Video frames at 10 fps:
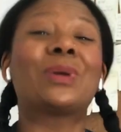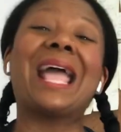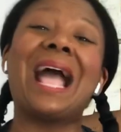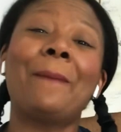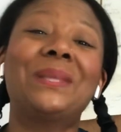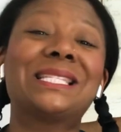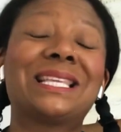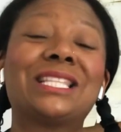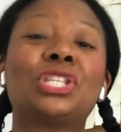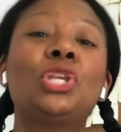What happens
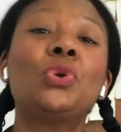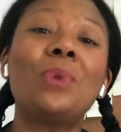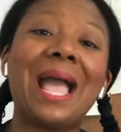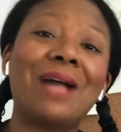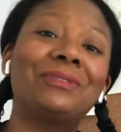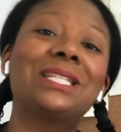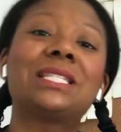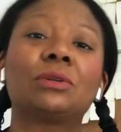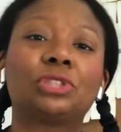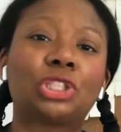is you have to
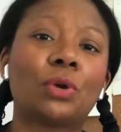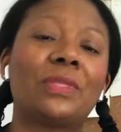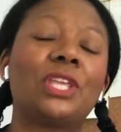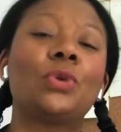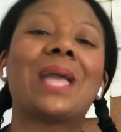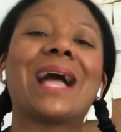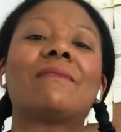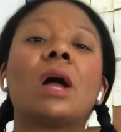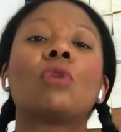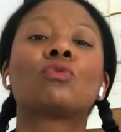still show that you
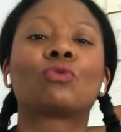have